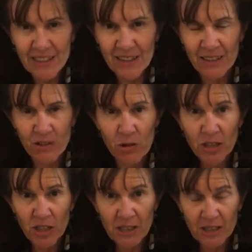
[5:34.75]
So
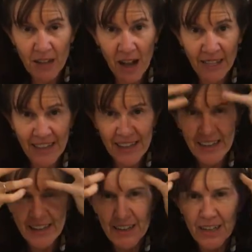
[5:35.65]
gorgeous, I
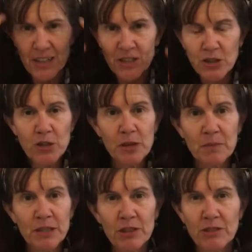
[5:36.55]
think. So you
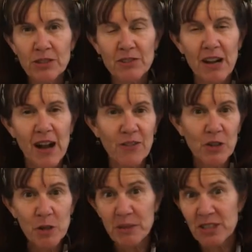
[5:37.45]
can be Gerald
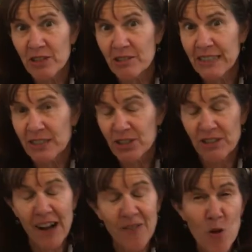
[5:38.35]
Giraffe, you can be Geraldine
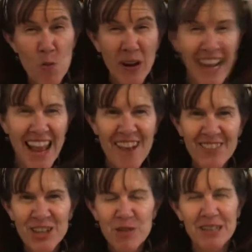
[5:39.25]
Giraffe,
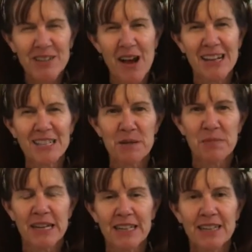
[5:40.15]
whatever you would like
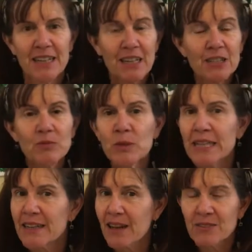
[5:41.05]
to be. So
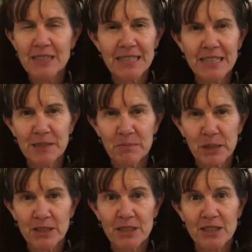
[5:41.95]
we'd love to see
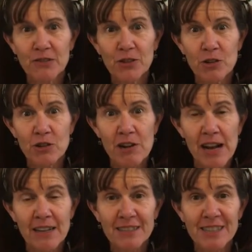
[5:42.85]
some pictures of your
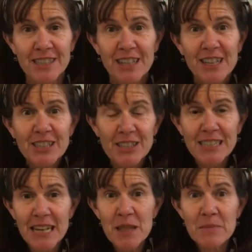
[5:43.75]
crowns.
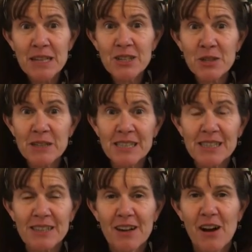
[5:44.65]
So send them in to
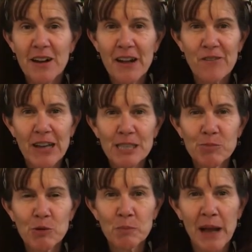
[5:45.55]
us on our
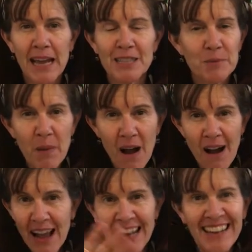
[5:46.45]
Facebook page.
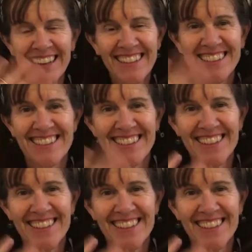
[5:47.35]
Bye.